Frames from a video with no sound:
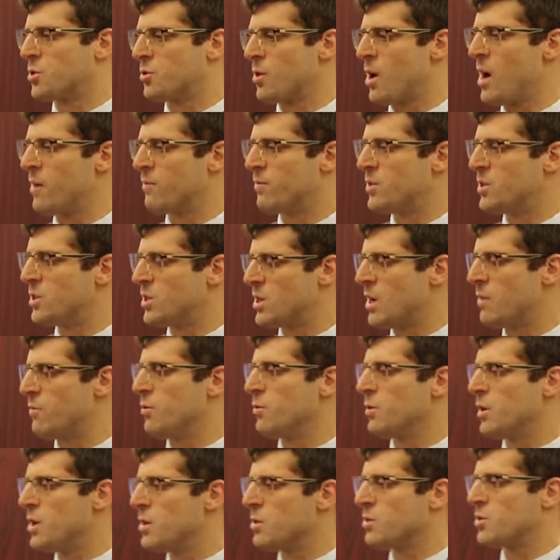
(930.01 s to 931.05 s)
drafted
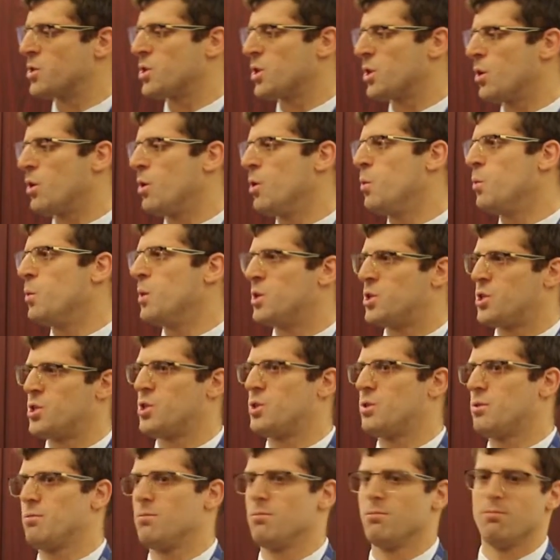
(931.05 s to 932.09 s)
several years ago,
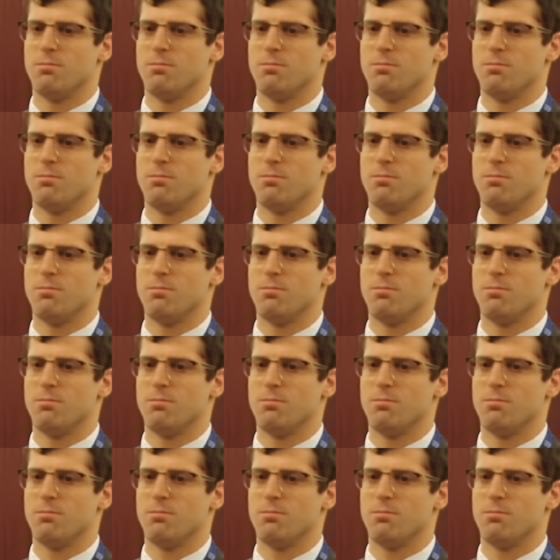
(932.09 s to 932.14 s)
which